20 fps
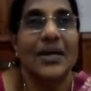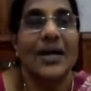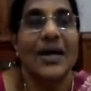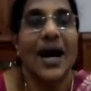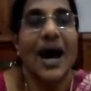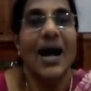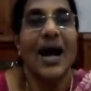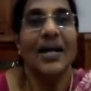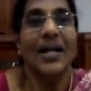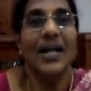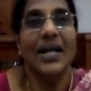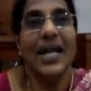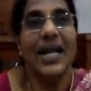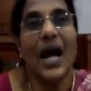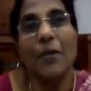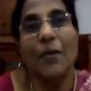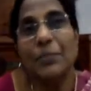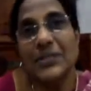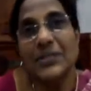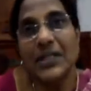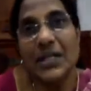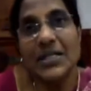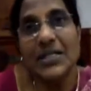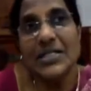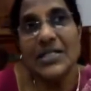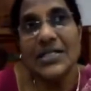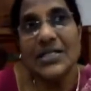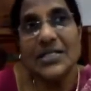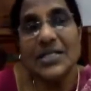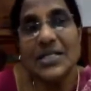And a
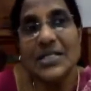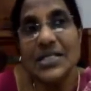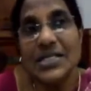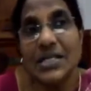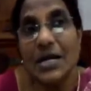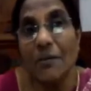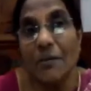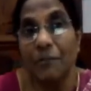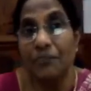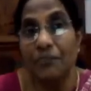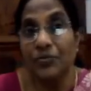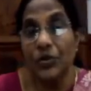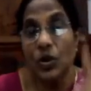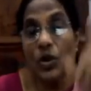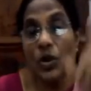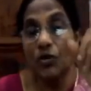capitalist system,